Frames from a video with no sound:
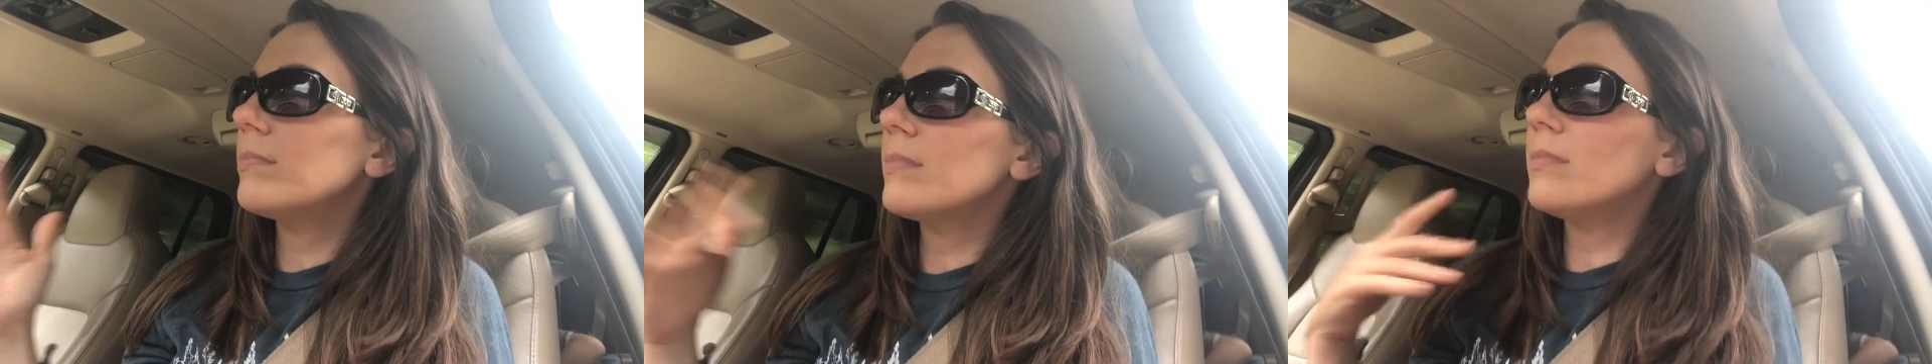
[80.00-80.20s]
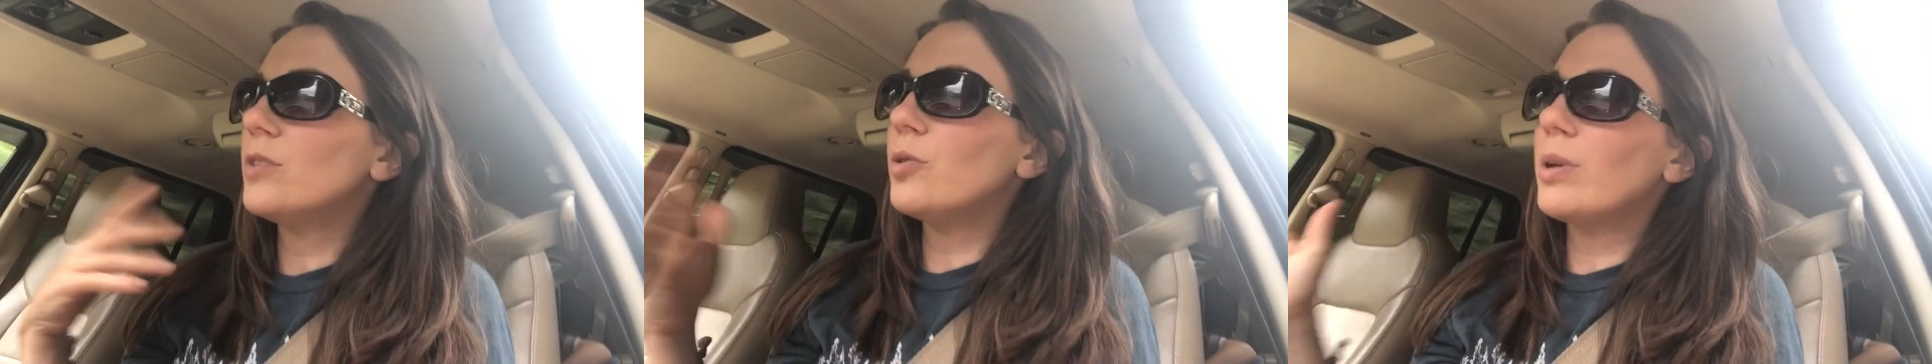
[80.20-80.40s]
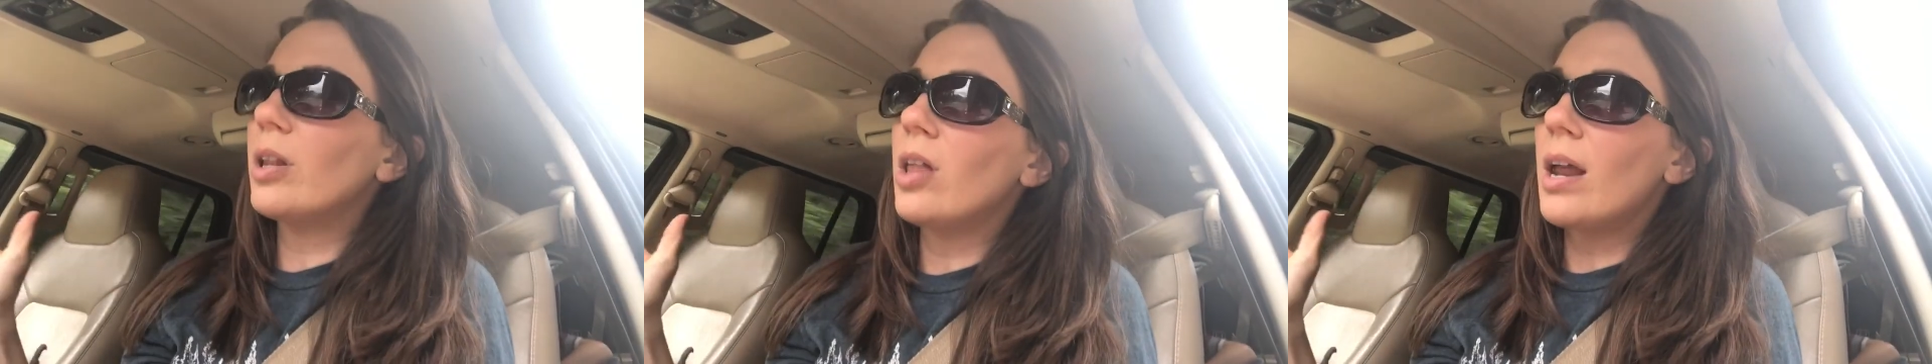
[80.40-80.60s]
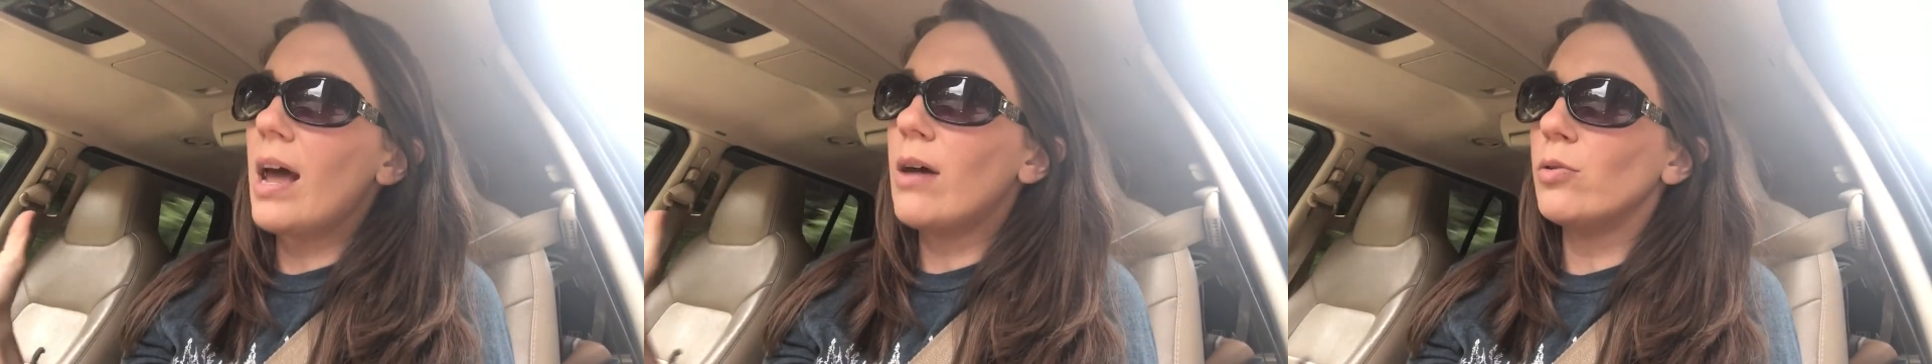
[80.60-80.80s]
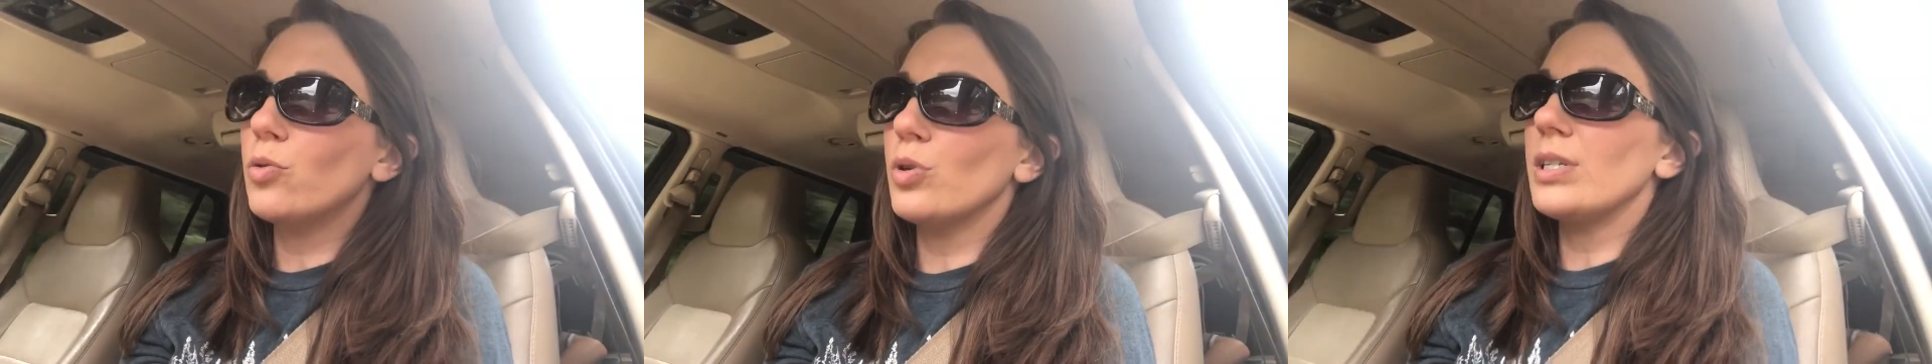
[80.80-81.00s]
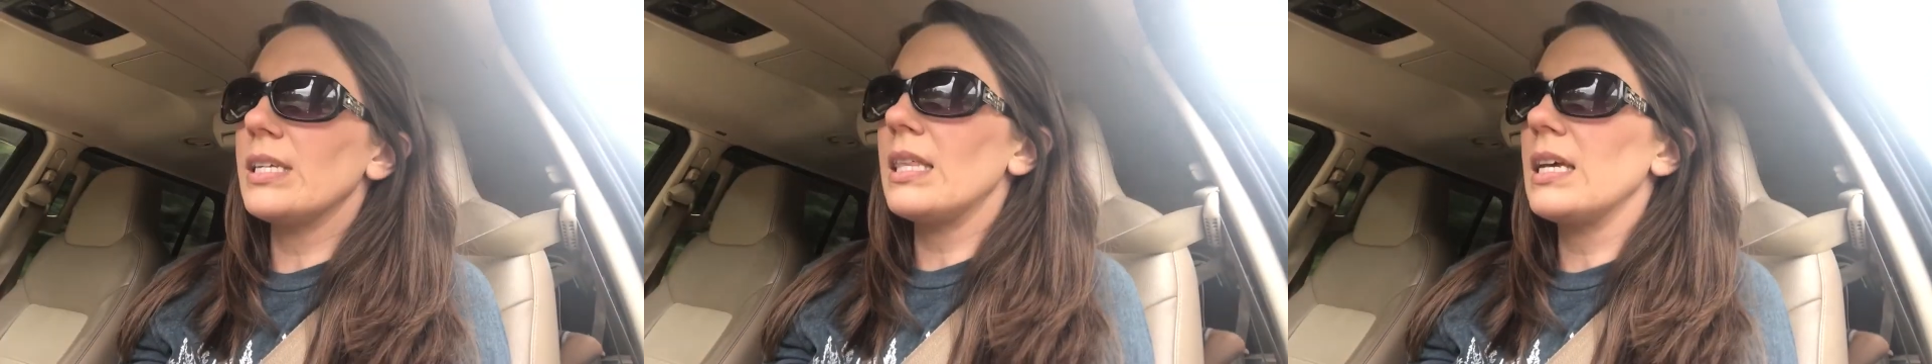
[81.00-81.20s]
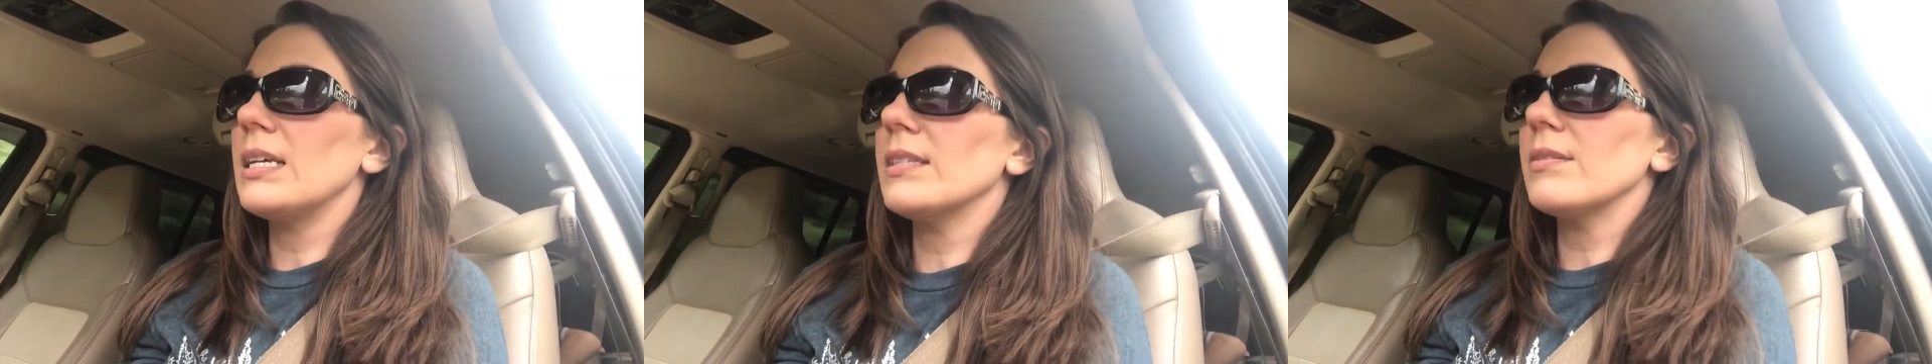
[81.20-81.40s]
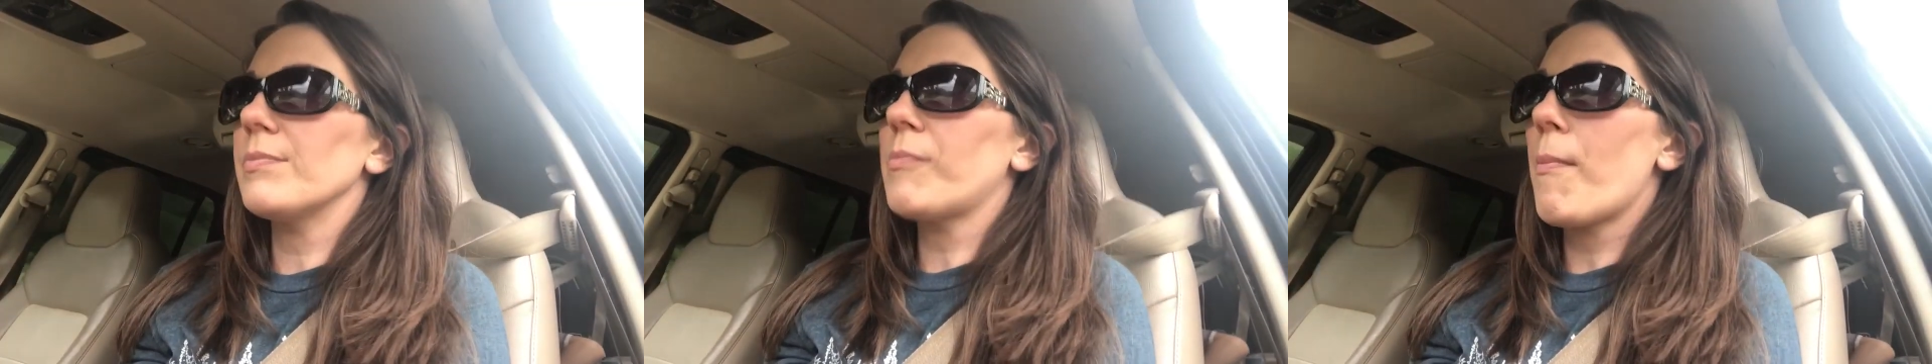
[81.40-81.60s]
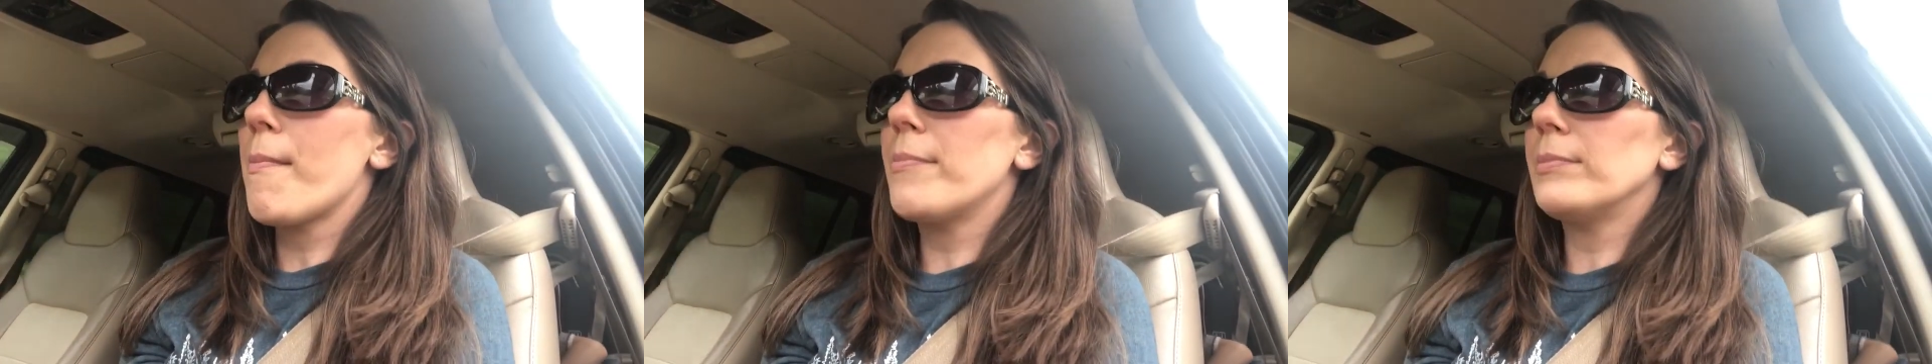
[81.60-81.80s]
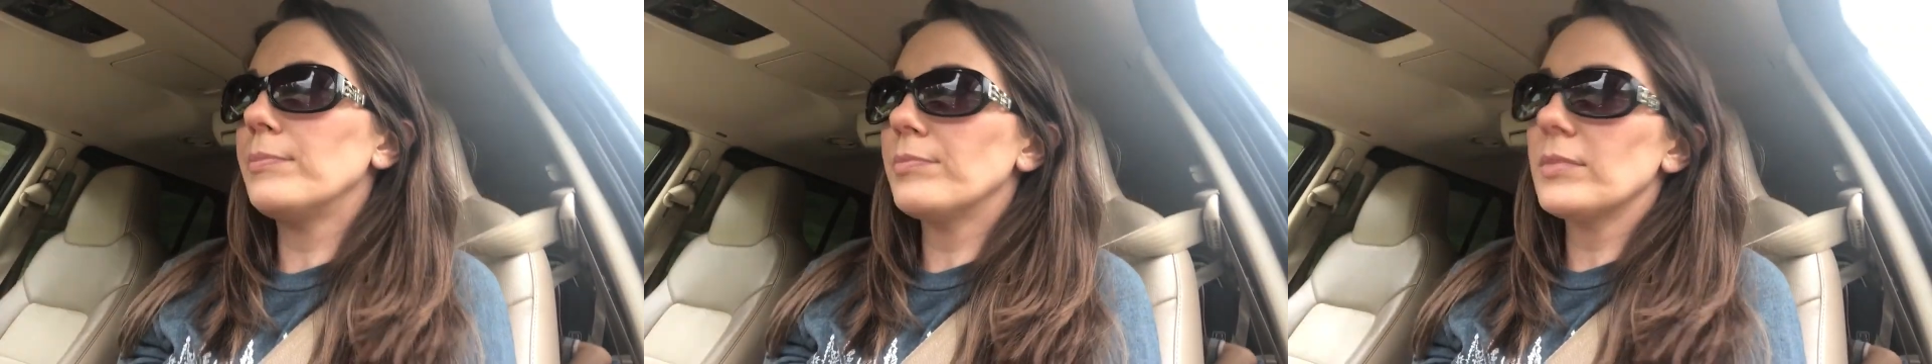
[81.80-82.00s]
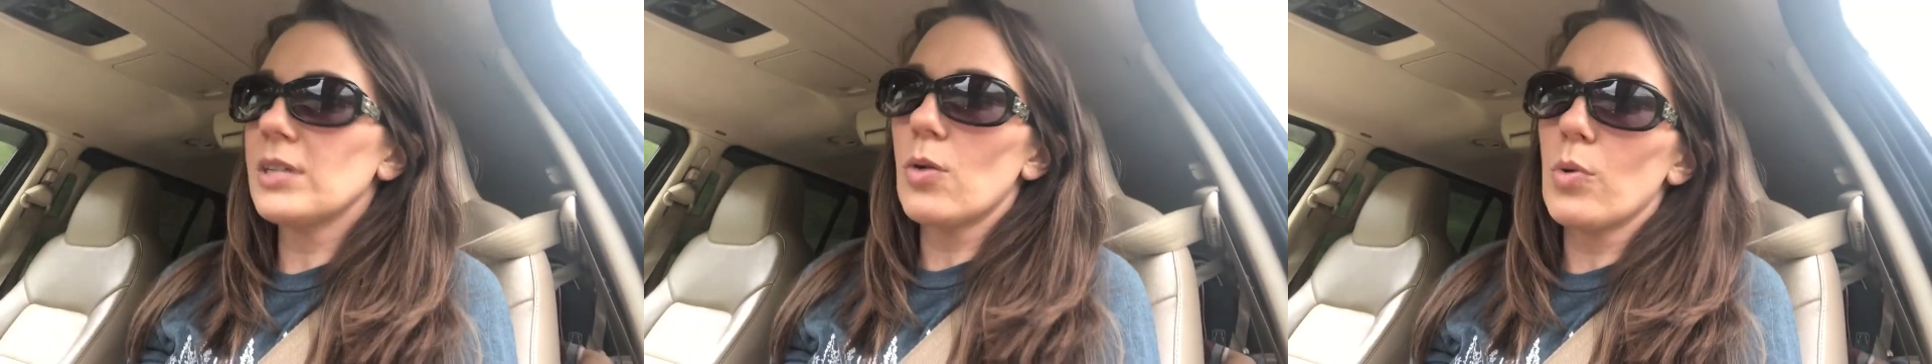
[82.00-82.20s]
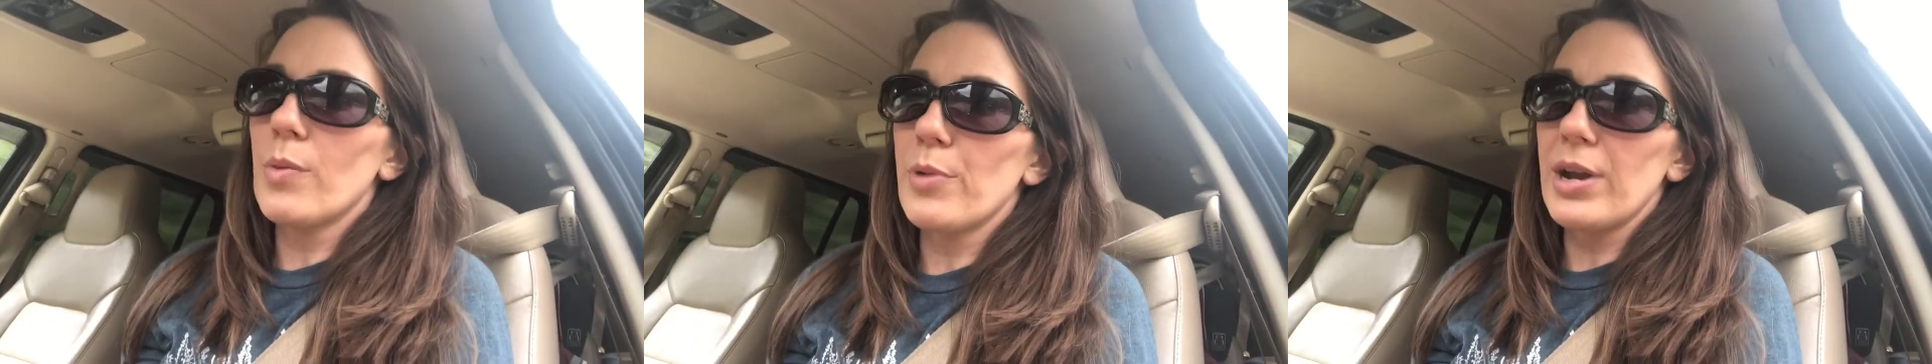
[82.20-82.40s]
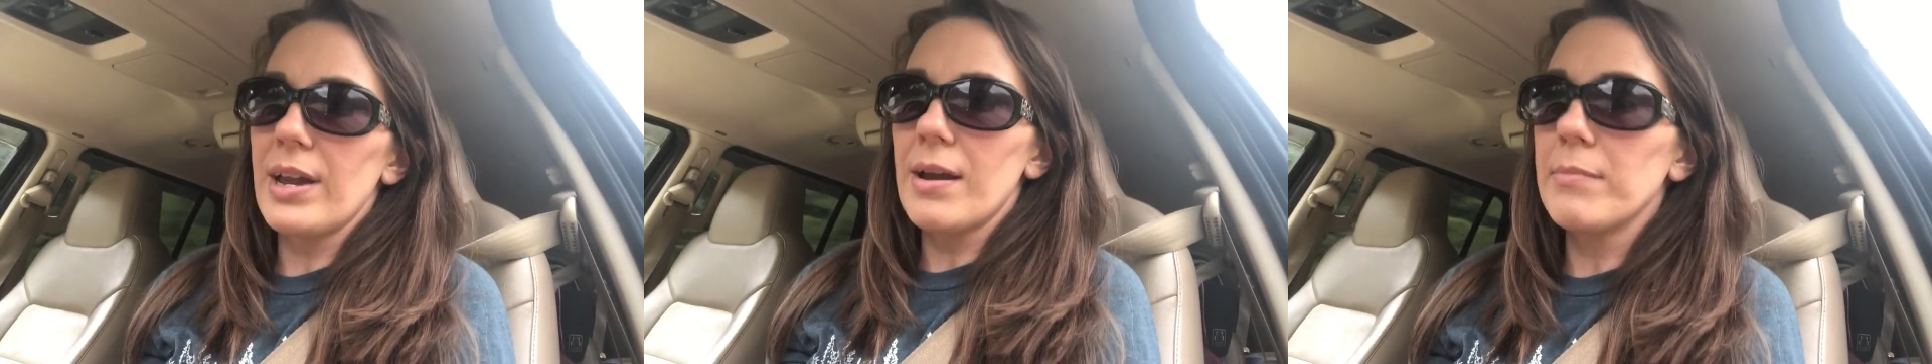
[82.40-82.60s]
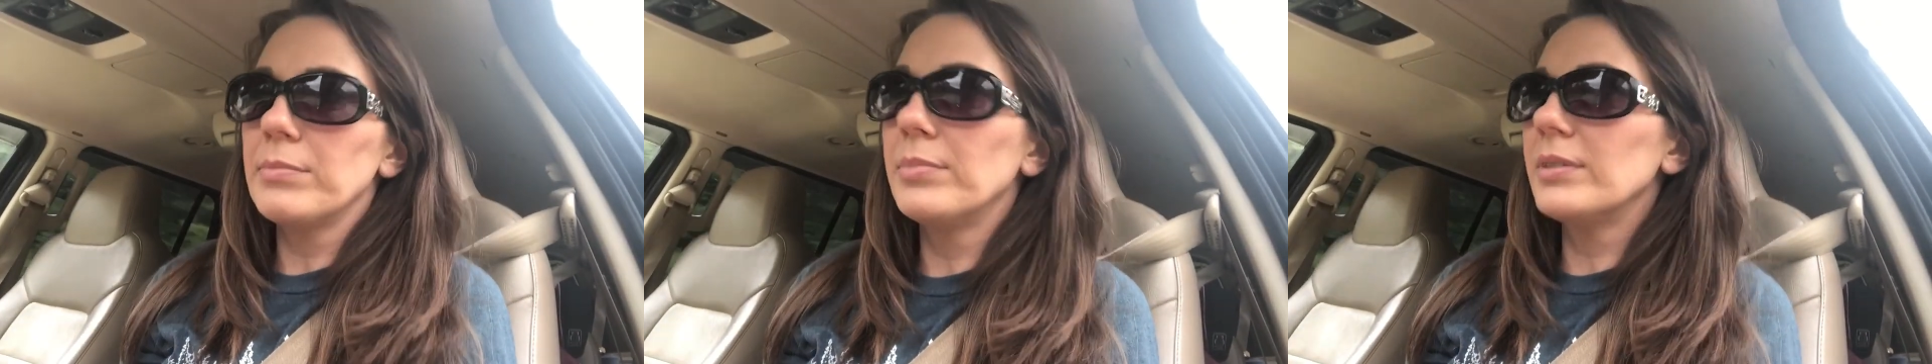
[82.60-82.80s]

doing a lot of outdoorsy things. I don't want to break it.